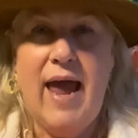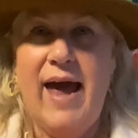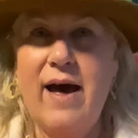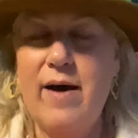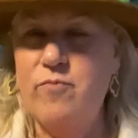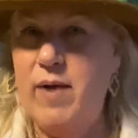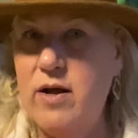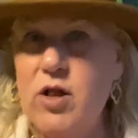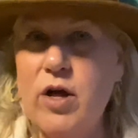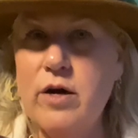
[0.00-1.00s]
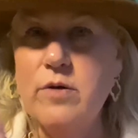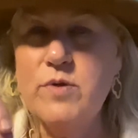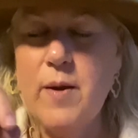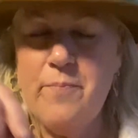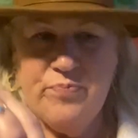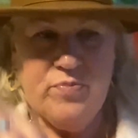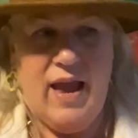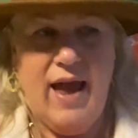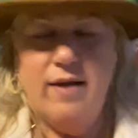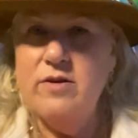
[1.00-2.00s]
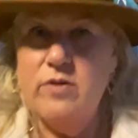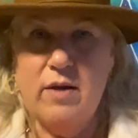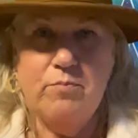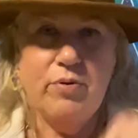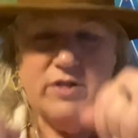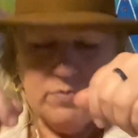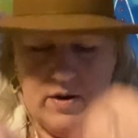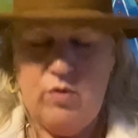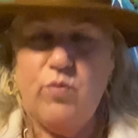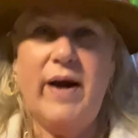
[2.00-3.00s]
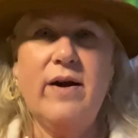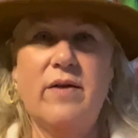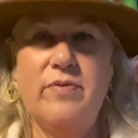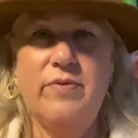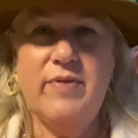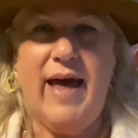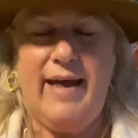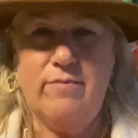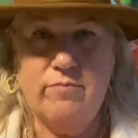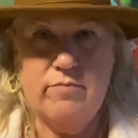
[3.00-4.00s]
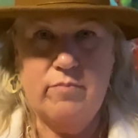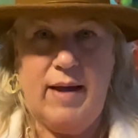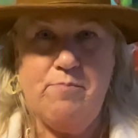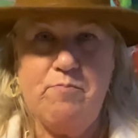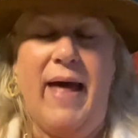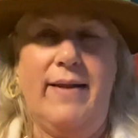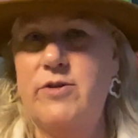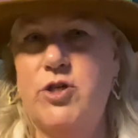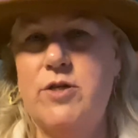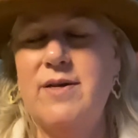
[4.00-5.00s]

of my clothes and then puts me right on that like bench.